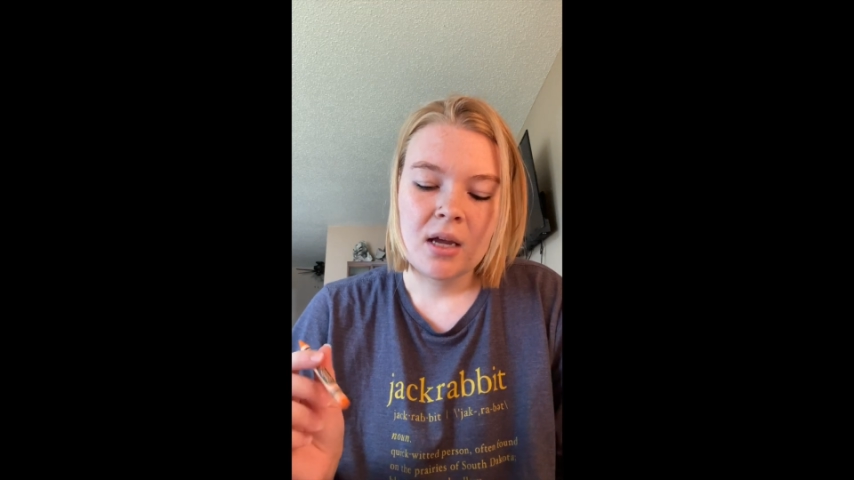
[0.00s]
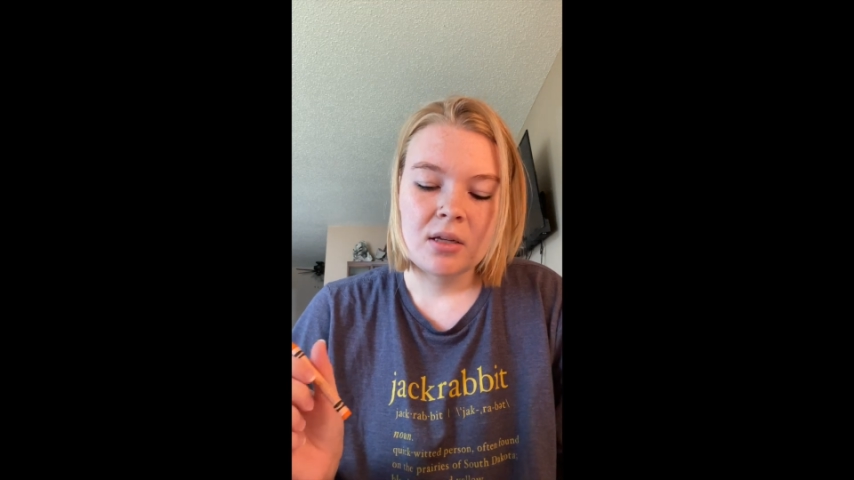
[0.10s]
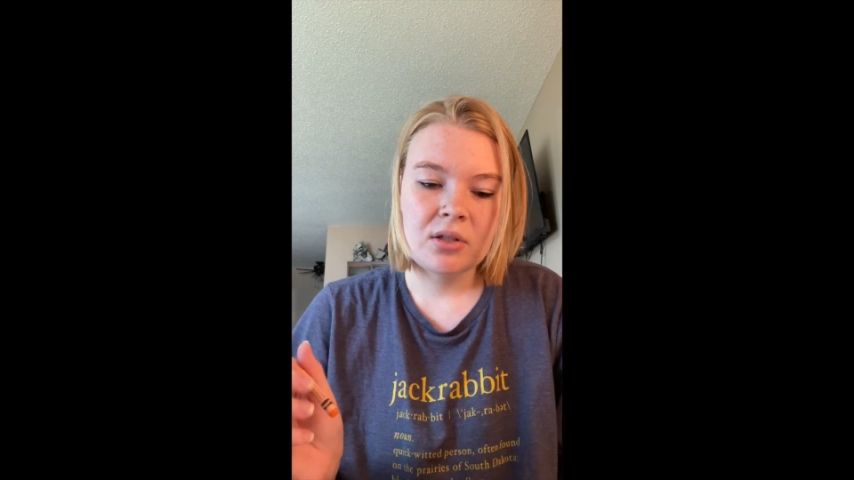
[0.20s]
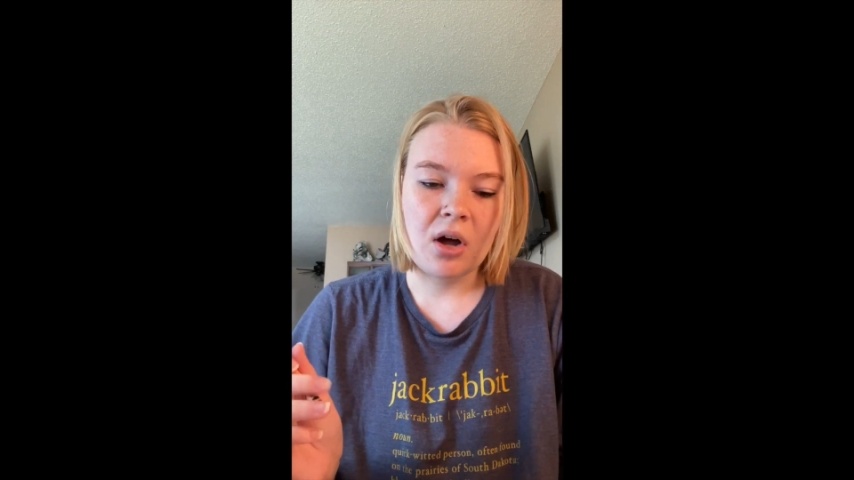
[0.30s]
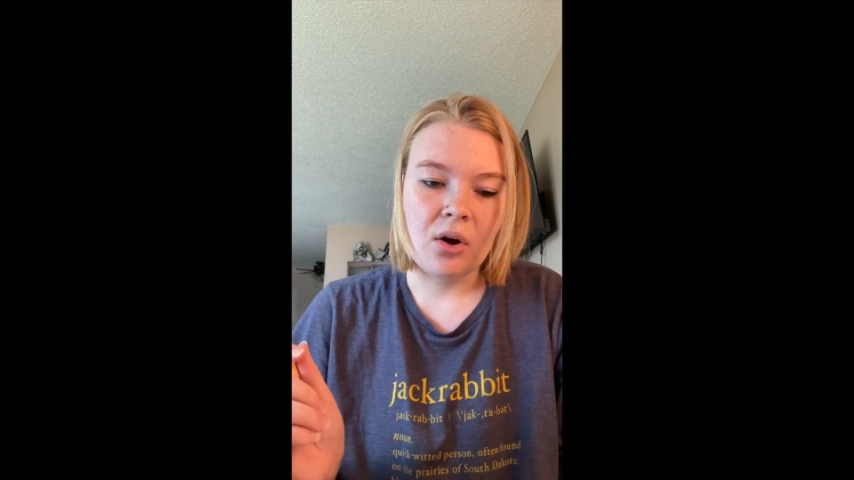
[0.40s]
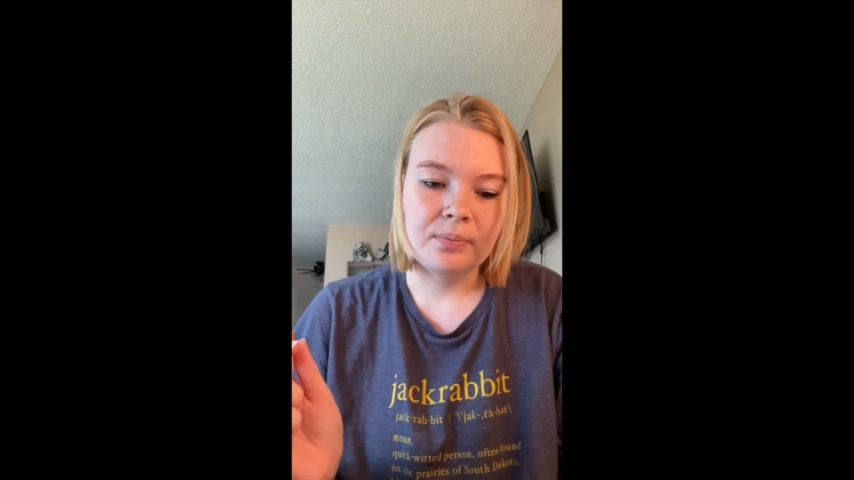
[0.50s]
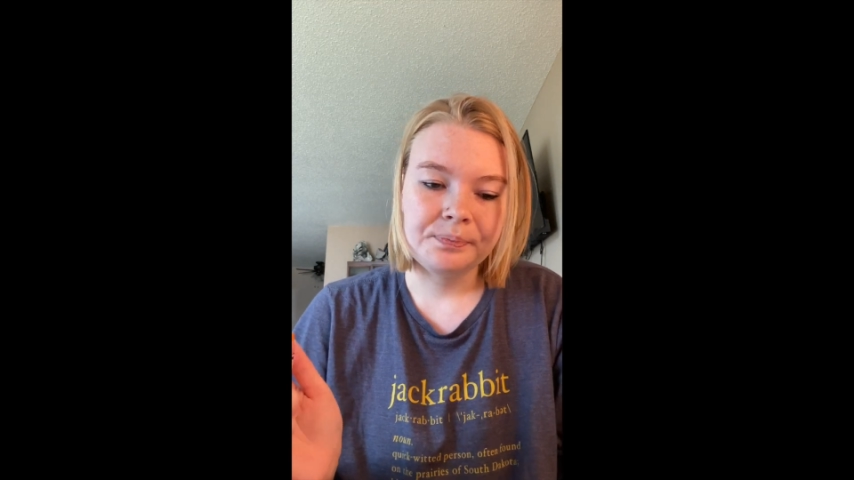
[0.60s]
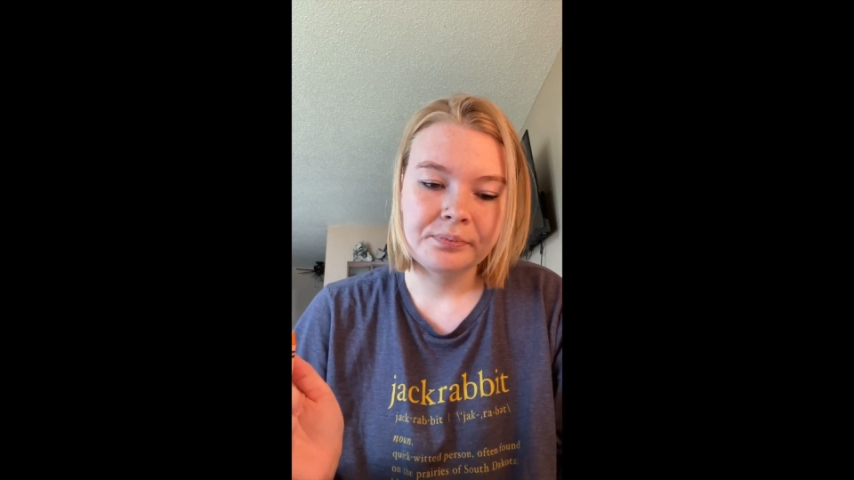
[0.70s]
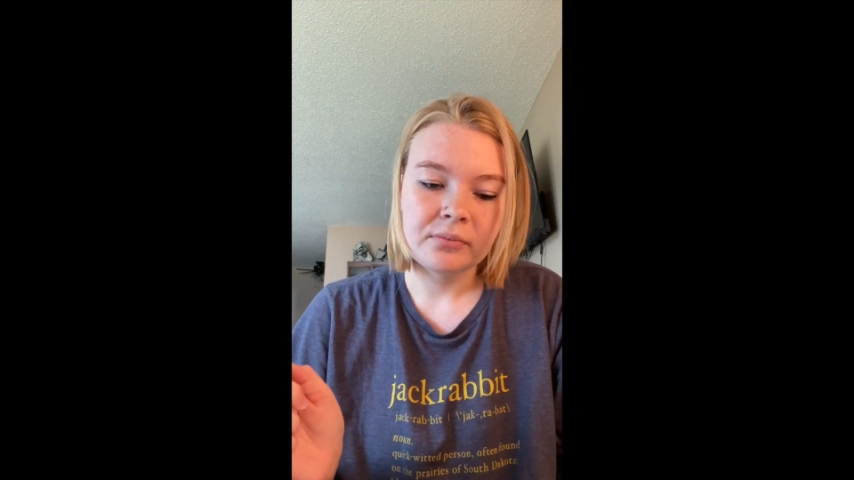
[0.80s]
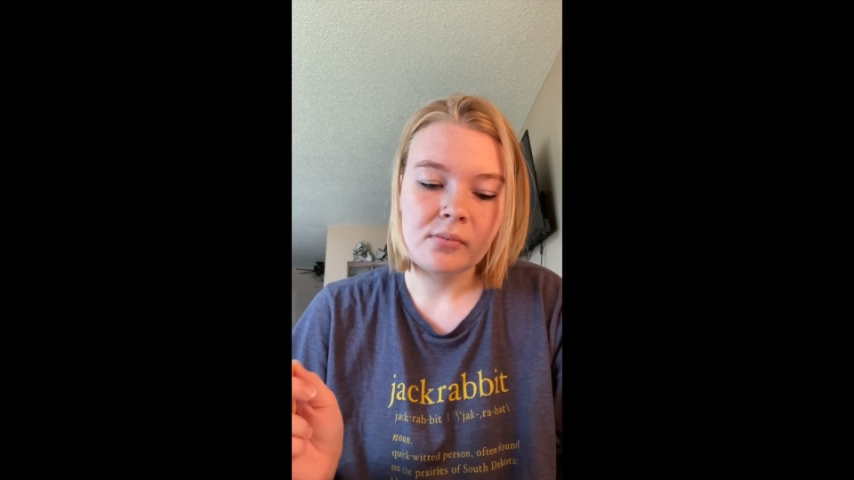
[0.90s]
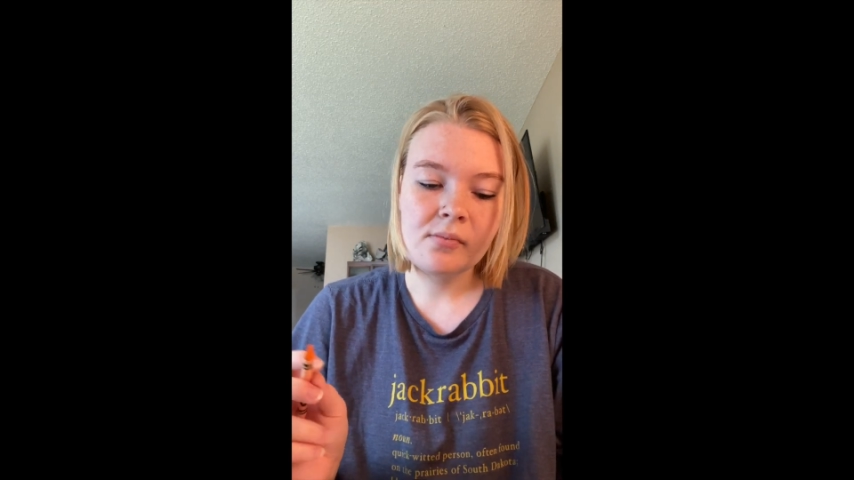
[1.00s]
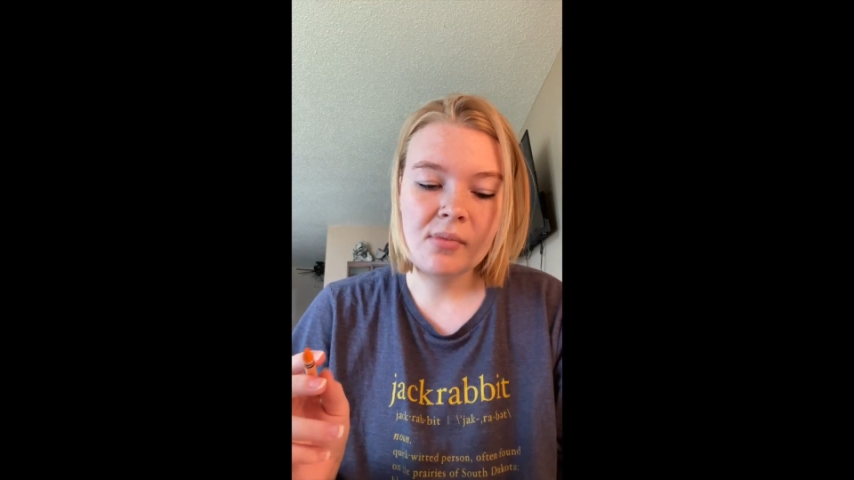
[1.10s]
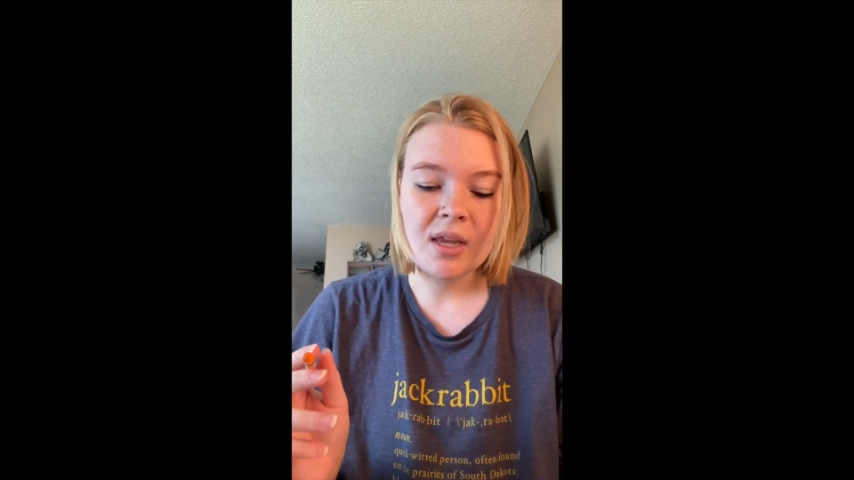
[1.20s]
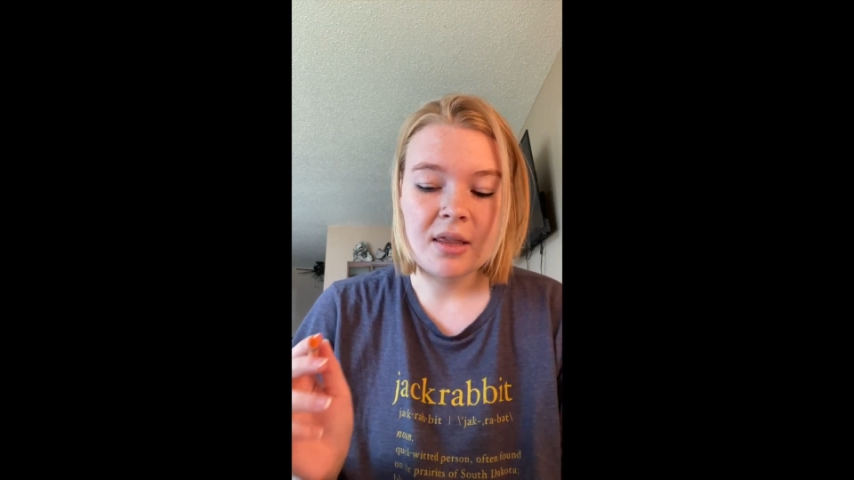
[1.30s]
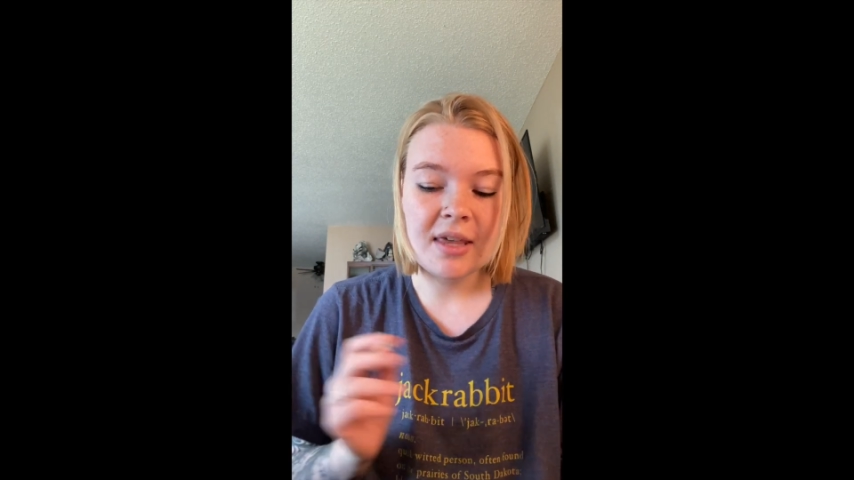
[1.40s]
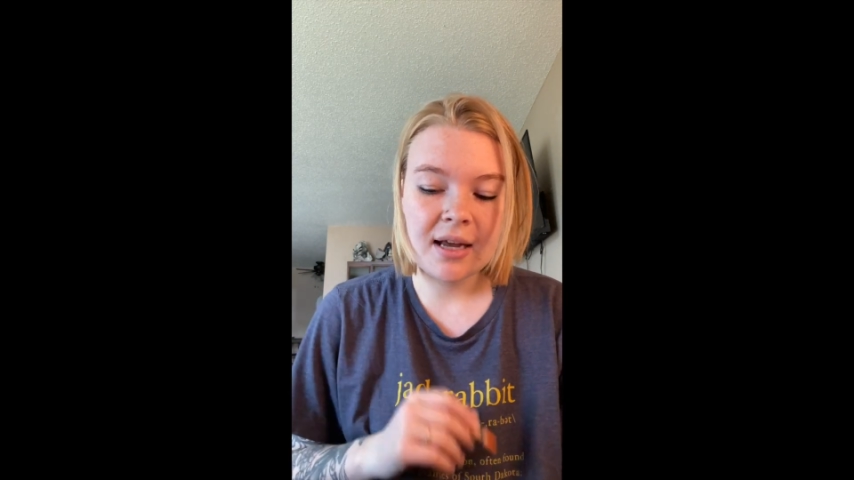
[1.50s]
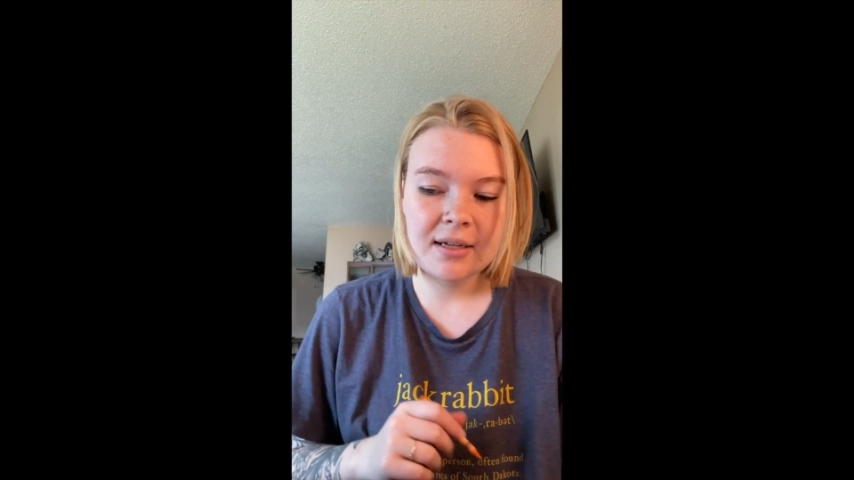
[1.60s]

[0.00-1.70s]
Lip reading: So that